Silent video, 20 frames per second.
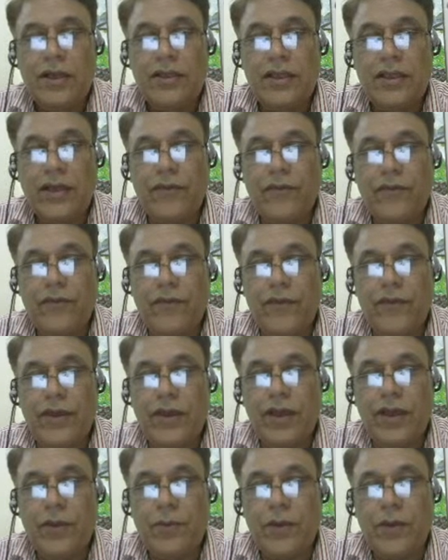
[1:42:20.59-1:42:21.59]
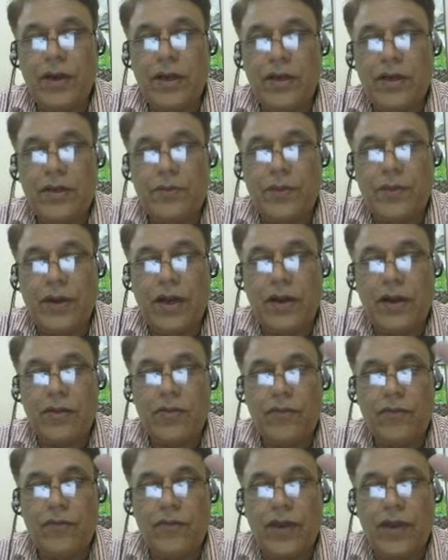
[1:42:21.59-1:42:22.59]
the weaker
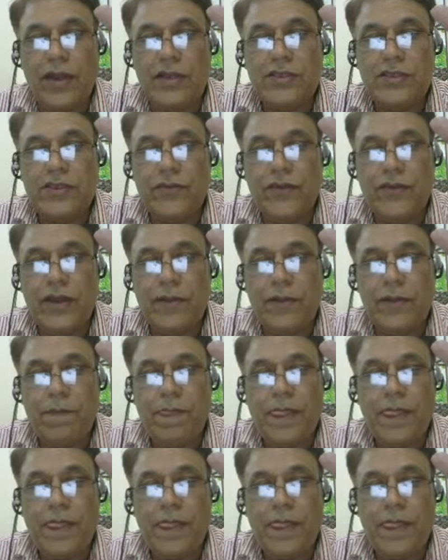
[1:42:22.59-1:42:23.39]
parts vanished away